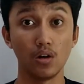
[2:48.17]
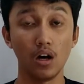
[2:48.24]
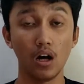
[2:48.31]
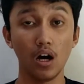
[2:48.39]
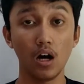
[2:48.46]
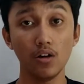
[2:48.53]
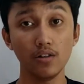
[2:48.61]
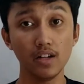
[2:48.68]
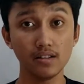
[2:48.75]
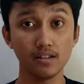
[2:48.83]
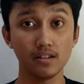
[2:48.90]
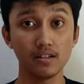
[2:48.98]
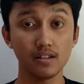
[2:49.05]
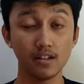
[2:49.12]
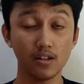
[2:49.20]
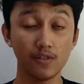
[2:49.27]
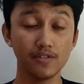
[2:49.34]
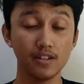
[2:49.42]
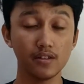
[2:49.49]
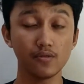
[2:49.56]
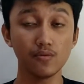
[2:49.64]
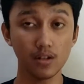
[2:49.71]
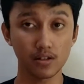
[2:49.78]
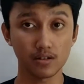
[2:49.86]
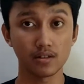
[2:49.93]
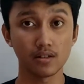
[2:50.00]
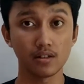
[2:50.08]
how does the Internet of Things
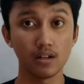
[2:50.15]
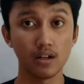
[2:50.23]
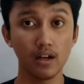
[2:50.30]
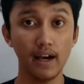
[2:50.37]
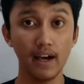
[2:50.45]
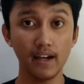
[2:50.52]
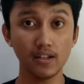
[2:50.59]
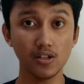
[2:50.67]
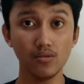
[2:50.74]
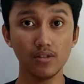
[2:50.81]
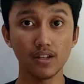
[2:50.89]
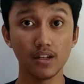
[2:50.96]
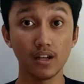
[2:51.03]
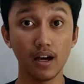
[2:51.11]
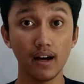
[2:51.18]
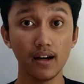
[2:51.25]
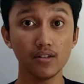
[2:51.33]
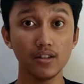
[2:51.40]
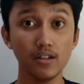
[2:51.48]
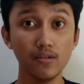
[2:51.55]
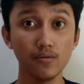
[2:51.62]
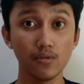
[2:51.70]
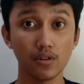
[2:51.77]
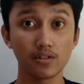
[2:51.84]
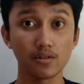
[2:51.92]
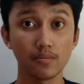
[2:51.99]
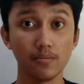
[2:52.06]
work? Actually, IoT
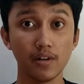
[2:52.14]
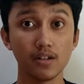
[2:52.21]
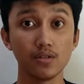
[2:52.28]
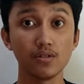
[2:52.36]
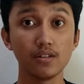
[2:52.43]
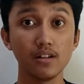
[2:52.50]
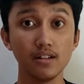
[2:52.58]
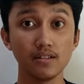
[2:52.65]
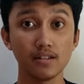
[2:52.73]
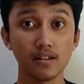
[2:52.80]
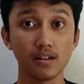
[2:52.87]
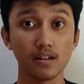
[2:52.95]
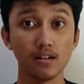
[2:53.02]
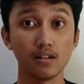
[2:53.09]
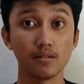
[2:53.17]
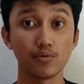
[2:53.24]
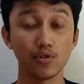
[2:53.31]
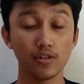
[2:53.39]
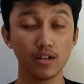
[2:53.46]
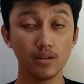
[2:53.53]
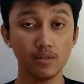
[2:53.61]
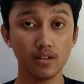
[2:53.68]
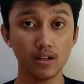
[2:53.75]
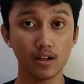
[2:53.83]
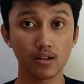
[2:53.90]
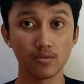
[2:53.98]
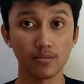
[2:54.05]
works by utilizing a programming
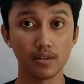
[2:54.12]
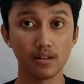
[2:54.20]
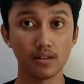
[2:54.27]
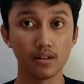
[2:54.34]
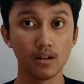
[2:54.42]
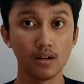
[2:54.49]
argument